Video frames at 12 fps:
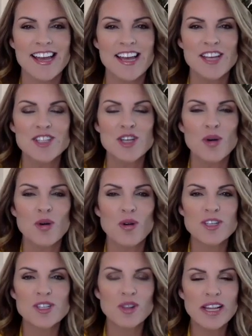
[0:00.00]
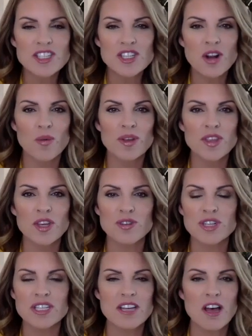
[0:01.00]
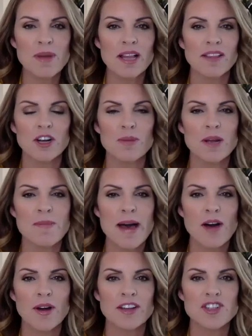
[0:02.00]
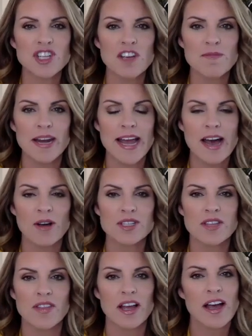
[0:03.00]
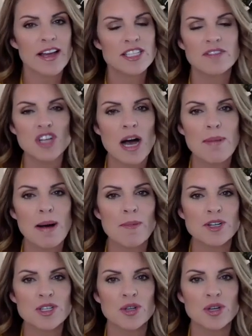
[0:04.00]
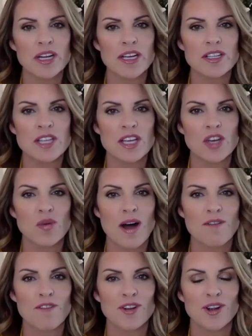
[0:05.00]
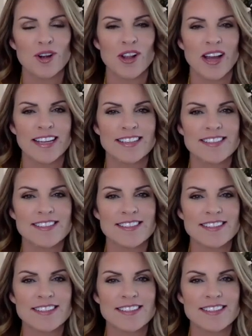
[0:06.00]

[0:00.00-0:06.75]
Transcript: So, Crystal, let's start with you. Just tell me a little bit about Achievement House and the kinds of job opportunities that you offer your clients.